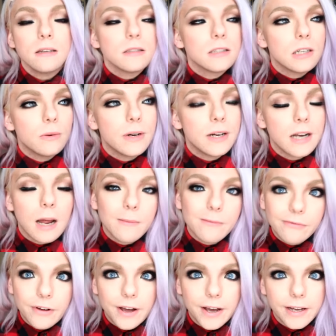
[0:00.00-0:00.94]
You know what,
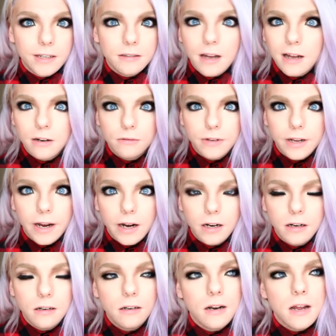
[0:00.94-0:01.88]
I'm fine, I don't
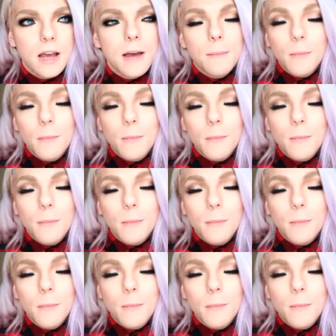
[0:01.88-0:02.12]
care.